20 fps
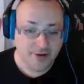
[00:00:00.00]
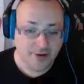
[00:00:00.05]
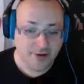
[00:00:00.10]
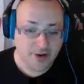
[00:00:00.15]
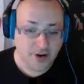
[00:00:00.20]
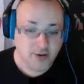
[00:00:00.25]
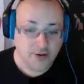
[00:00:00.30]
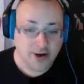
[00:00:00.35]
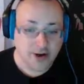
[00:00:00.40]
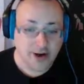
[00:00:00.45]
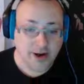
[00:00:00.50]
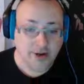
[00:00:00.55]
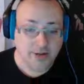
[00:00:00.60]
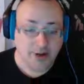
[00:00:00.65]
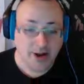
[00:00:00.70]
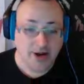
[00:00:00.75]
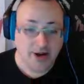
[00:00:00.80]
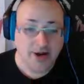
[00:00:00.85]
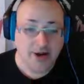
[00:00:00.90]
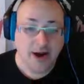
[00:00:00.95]
right?
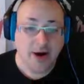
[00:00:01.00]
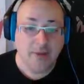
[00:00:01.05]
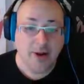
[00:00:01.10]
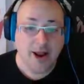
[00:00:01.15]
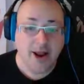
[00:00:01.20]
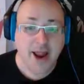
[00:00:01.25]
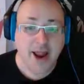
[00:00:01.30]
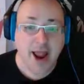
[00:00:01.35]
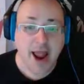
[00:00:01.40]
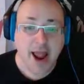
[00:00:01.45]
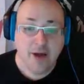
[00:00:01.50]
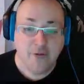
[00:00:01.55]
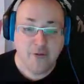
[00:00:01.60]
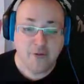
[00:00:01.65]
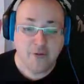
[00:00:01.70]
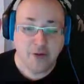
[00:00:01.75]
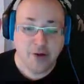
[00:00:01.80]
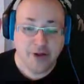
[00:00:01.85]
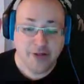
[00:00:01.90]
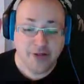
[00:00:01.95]
Now
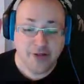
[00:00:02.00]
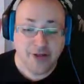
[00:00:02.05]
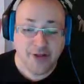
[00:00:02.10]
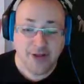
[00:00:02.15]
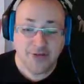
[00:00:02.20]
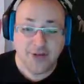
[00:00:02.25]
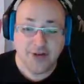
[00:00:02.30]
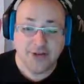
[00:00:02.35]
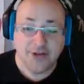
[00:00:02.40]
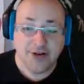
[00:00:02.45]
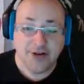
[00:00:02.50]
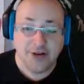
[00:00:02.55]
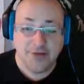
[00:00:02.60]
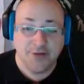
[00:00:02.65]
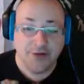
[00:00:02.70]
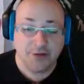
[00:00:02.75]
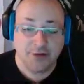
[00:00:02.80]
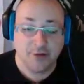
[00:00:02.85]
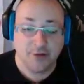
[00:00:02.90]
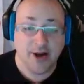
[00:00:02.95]
everything that's in
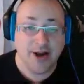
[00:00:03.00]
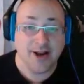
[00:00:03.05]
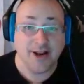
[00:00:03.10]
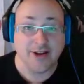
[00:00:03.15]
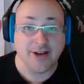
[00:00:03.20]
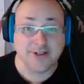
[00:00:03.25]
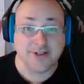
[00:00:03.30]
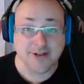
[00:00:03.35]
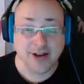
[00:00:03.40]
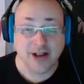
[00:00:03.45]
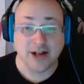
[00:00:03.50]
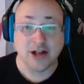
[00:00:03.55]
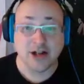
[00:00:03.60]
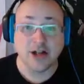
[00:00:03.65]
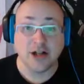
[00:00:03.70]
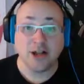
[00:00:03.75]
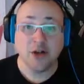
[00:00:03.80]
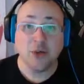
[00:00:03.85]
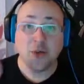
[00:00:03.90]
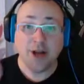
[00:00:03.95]
this radius,
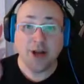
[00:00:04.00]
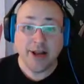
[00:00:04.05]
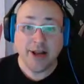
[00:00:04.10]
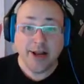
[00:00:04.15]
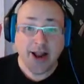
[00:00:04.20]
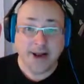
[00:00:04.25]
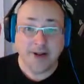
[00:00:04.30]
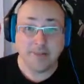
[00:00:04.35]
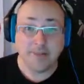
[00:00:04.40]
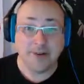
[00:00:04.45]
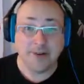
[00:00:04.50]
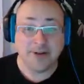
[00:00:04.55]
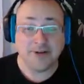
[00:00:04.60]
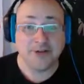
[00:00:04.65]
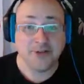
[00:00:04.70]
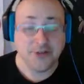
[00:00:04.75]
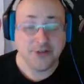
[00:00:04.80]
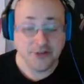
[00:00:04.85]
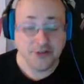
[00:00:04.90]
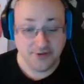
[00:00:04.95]
including
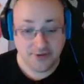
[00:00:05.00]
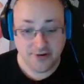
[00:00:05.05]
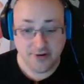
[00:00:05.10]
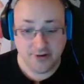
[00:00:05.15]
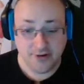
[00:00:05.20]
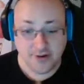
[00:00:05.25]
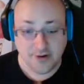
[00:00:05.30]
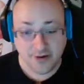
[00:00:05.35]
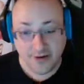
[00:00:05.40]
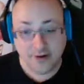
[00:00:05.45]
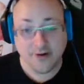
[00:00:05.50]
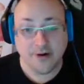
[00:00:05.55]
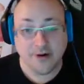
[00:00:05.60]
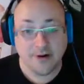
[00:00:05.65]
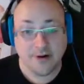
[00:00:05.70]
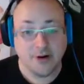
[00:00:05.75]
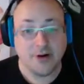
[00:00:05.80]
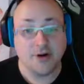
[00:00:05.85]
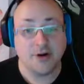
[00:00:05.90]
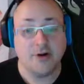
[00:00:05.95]
enemies,
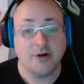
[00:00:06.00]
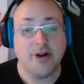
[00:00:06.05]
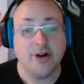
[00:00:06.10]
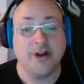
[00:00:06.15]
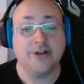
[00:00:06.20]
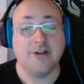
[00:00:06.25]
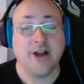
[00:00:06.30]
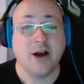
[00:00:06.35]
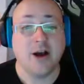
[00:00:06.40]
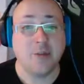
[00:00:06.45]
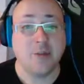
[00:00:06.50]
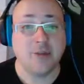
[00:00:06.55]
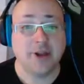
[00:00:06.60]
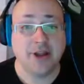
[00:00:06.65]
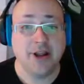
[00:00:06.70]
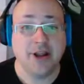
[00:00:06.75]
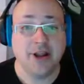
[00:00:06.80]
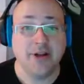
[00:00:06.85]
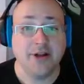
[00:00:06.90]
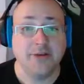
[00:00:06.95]
is now being
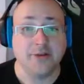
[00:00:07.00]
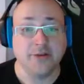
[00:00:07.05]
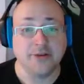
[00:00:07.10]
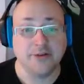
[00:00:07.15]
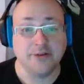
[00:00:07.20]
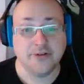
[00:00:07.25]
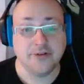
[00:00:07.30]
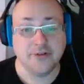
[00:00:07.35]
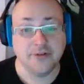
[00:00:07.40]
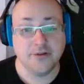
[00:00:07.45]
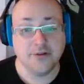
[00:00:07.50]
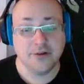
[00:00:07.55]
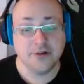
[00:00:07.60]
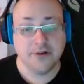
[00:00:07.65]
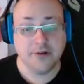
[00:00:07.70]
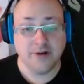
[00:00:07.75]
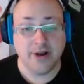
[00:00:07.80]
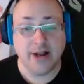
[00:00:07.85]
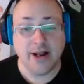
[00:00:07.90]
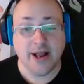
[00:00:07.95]
healed.
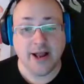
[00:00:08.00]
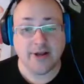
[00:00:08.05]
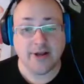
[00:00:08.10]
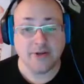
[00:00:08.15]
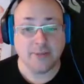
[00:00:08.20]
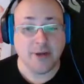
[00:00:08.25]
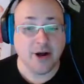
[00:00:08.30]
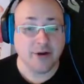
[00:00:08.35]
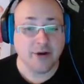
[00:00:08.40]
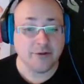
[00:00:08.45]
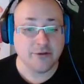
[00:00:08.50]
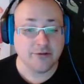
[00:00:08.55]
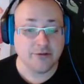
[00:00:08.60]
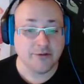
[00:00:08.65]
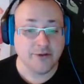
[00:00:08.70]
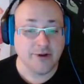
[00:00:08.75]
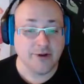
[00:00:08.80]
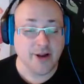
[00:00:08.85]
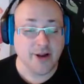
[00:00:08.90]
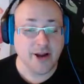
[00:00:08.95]
It has about
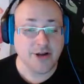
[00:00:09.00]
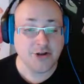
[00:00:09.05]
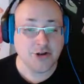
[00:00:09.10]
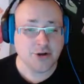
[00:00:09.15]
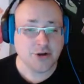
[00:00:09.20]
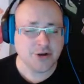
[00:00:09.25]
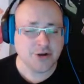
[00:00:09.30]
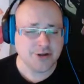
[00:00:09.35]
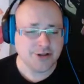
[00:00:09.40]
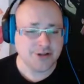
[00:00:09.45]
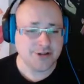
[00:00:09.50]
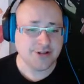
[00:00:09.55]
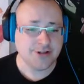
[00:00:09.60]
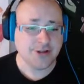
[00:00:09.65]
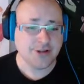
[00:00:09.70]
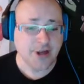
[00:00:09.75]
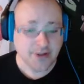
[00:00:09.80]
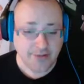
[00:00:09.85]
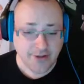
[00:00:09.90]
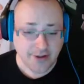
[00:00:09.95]
8 charges,
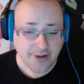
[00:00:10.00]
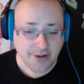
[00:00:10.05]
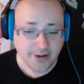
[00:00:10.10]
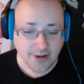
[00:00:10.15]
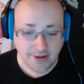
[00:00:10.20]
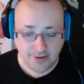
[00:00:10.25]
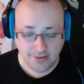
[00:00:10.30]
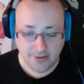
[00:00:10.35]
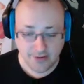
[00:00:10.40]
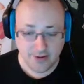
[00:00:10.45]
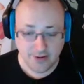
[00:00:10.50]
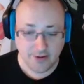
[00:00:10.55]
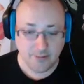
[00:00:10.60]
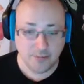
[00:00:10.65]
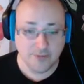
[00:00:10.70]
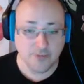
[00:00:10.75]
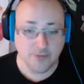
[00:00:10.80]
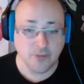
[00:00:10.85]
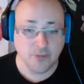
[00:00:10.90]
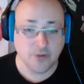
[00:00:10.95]
I think,
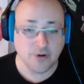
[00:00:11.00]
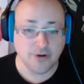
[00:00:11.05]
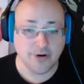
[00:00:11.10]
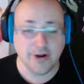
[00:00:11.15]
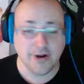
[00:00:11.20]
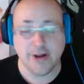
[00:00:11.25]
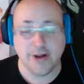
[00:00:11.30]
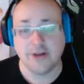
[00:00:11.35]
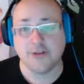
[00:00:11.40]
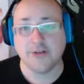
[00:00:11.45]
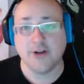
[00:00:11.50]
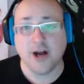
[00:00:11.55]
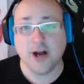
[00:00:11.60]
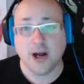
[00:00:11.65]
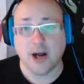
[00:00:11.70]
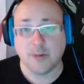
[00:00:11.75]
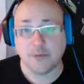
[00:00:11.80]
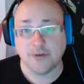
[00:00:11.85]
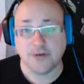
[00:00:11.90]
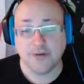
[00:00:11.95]
before it
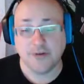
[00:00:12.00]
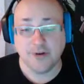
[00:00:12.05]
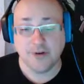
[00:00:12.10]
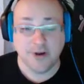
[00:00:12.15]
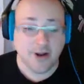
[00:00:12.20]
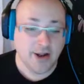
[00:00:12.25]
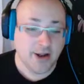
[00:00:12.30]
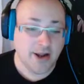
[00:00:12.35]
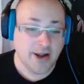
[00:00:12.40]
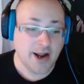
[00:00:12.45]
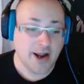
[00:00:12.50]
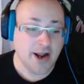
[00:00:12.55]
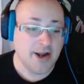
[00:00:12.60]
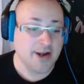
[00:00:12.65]
stops. And it